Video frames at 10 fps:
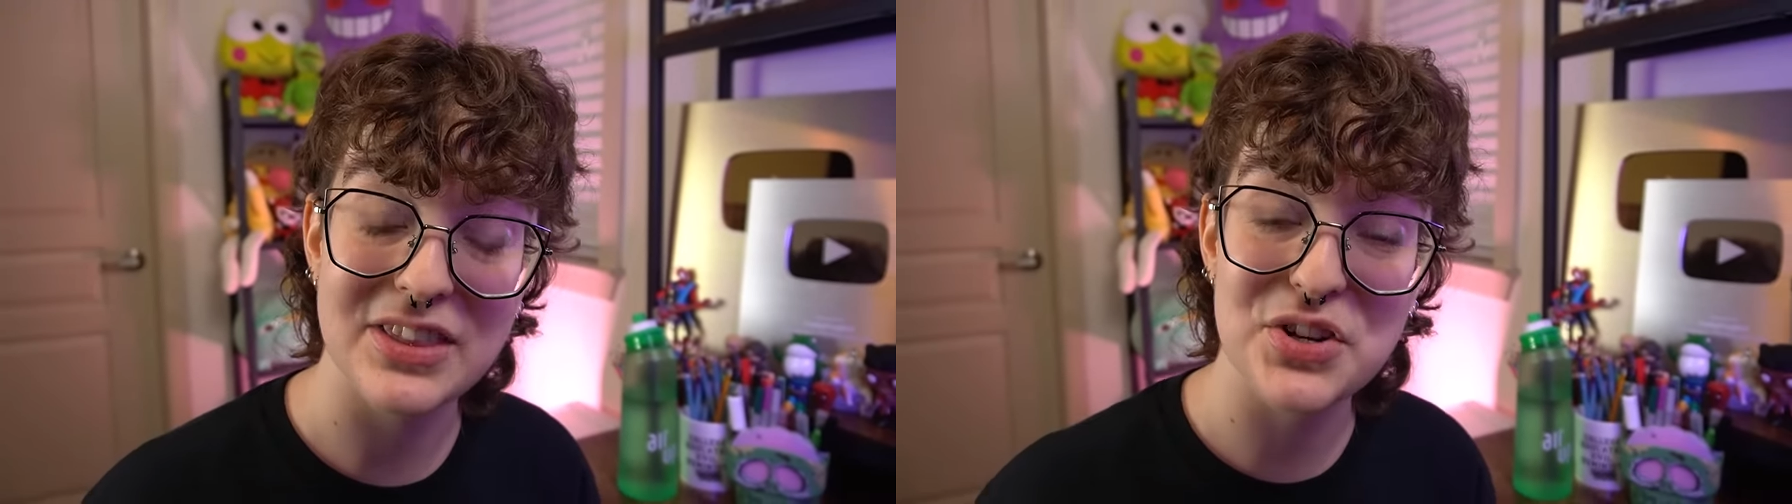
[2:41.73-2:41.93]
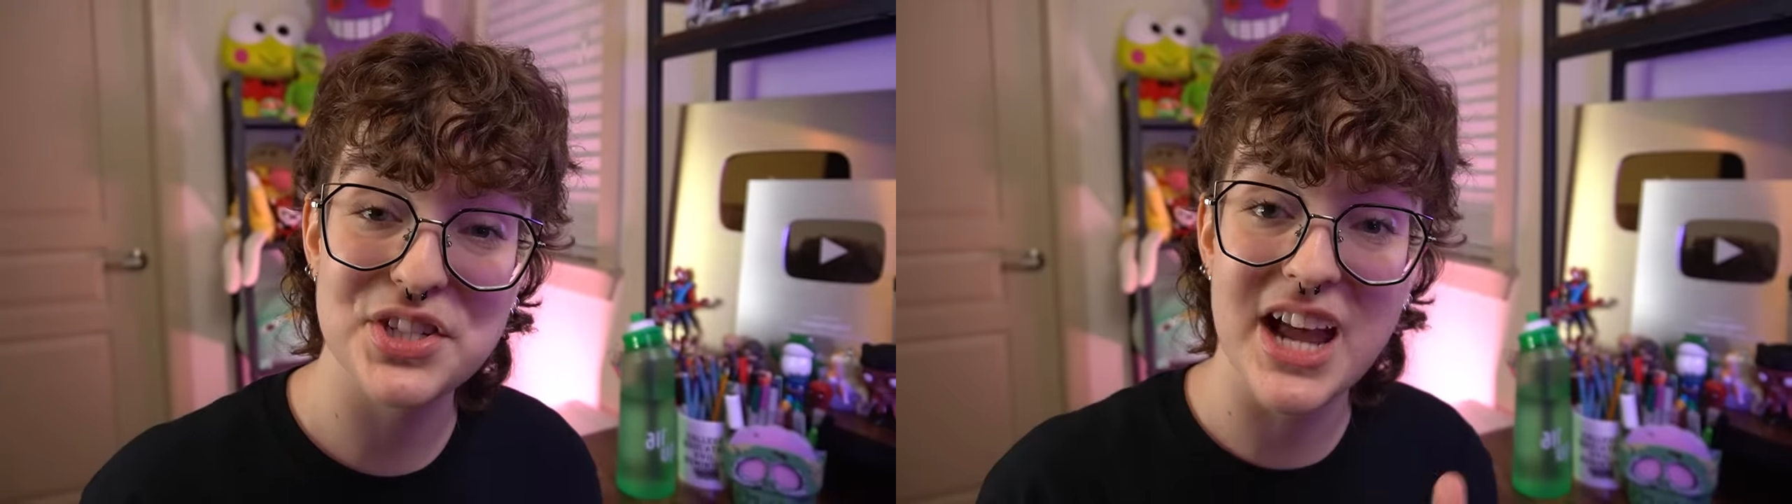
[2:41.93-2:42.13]

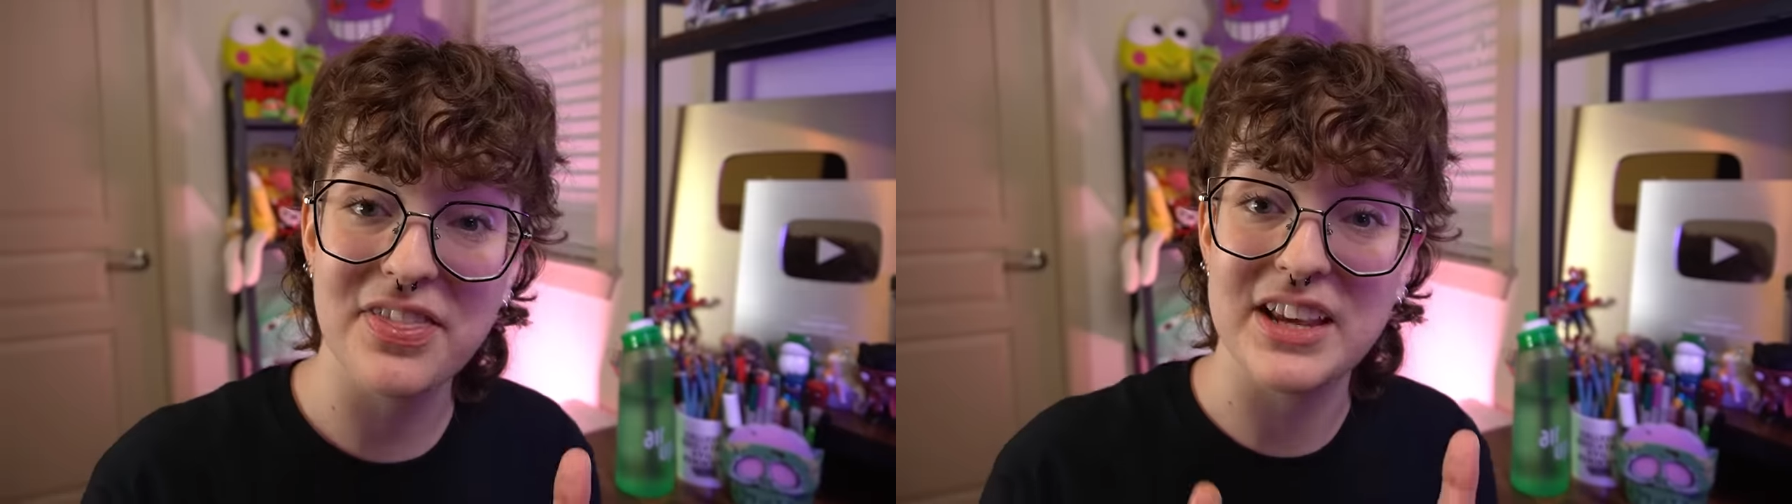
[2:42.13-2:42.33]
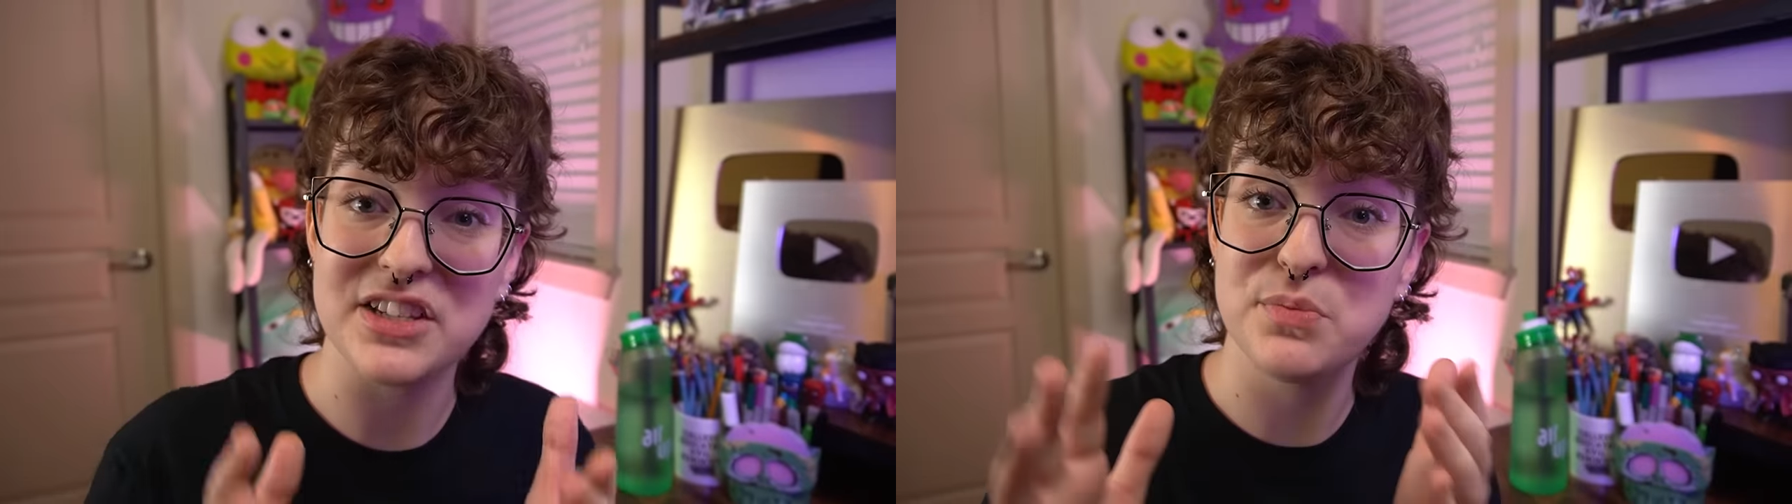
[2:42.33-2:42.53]
There's
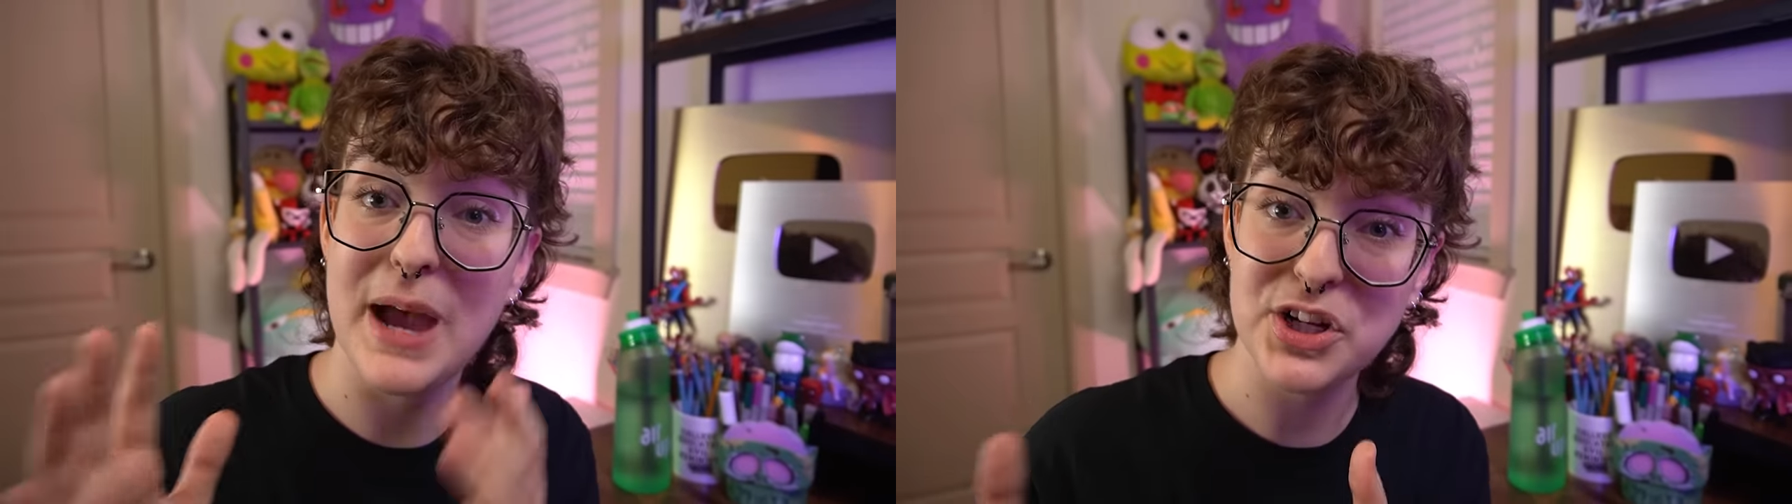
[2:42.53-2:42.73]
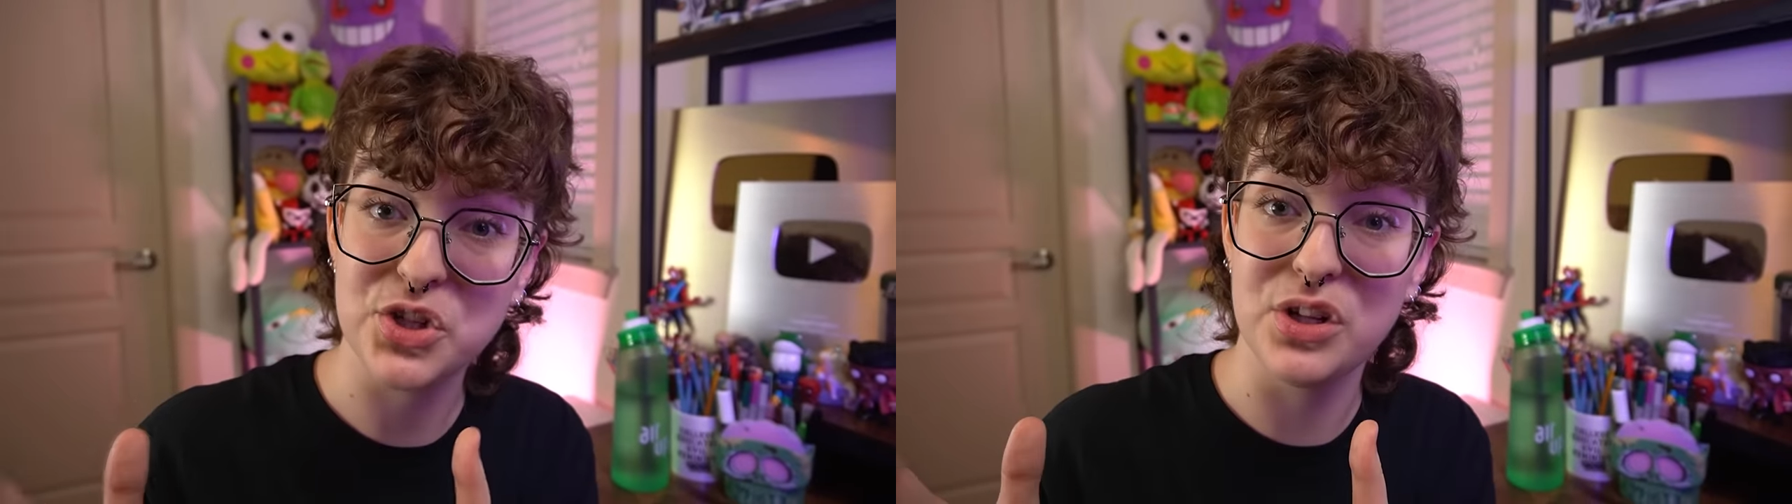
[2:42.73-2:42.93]
nothing
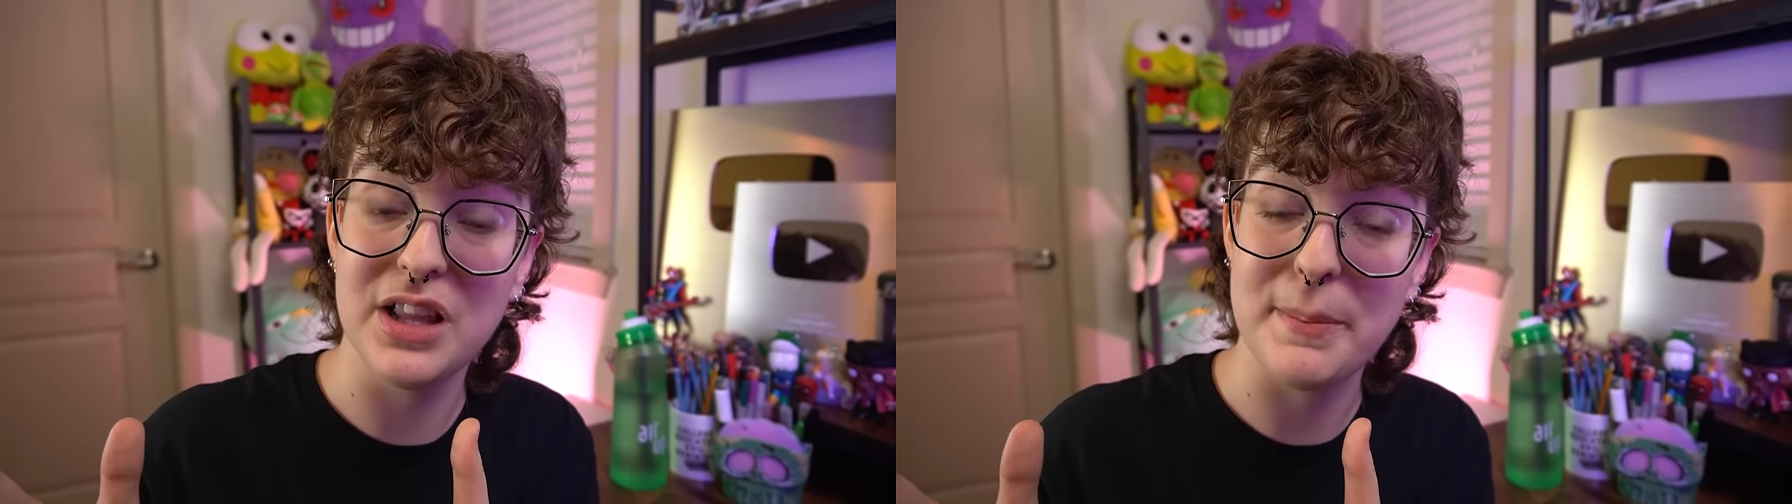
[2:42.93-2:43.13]
special